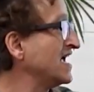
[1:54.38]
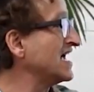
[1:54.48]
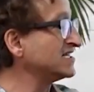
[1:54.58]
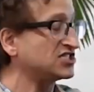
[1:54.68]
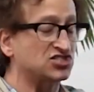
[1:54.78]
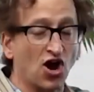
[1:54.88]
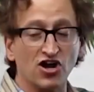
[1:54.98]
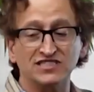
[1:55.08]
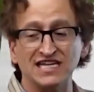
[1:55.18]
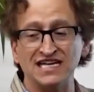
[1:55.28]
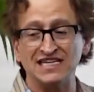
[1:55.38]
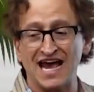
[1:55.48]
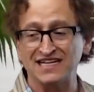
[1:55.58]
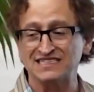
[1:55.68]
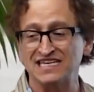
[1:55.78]
it starts
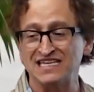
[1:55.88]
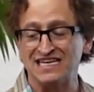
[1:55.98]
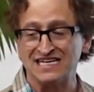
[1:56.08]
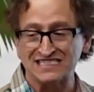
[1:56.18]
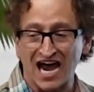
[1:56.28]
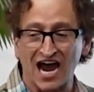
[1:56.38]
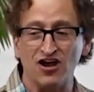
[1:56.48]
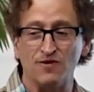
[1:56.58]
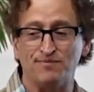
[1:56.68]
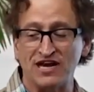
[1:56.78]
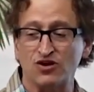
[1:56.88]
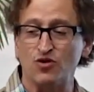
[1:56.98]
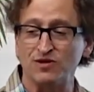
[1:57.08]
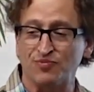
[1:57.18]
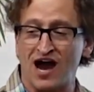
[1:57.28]
indexing the entire
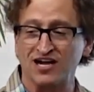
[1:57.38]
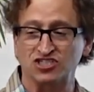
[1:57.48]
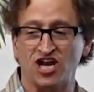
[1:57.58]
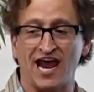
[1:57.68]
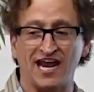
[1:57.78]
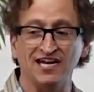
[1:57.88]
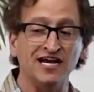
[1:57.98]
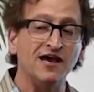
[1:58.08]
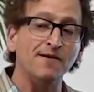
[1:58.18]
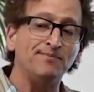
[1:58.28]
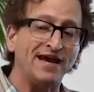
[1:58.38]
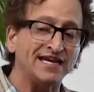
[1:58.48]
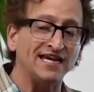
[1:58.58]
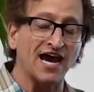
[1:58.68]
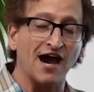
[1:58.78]
Bitcoin blockchain,
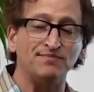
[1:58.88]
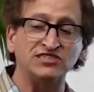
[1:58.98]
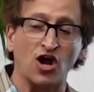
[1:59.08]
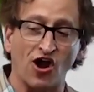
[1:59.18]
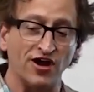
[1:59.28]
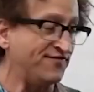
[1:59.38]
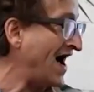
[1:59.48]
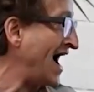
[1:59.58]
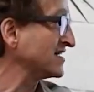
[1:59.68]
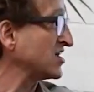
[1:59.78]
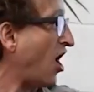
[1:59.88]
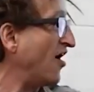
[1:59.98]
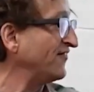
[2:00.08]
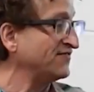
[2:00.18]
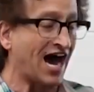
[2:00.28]
picking up its artifacts
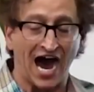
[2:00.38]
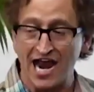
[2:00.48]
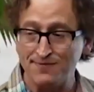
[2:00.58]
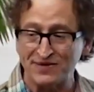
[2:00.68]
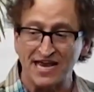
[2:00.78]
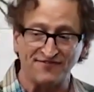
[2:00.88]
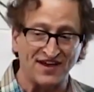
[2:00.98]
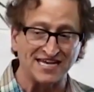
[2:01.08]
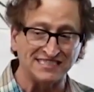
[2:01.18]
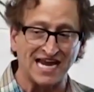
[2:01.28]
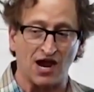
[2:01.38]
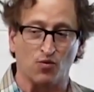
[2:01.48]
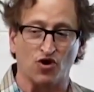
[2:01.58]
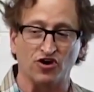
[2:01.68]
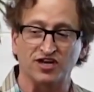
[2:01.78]
off of the IPFS
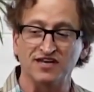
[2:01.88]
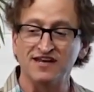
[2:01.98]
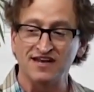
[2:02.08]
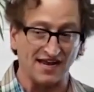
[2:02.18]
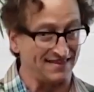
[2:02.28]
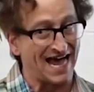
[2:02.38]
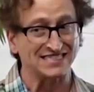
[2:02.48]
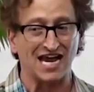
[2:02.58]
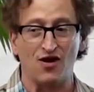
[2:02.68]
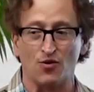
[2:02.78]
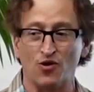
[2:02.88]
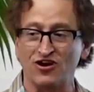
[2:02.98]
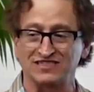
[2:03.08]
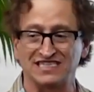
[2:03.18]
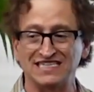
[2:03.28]
network, and that's how it
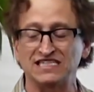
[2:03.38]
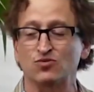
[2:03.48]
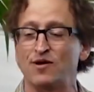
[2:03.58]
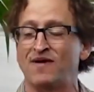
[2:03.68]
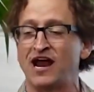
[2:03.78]
works. This is what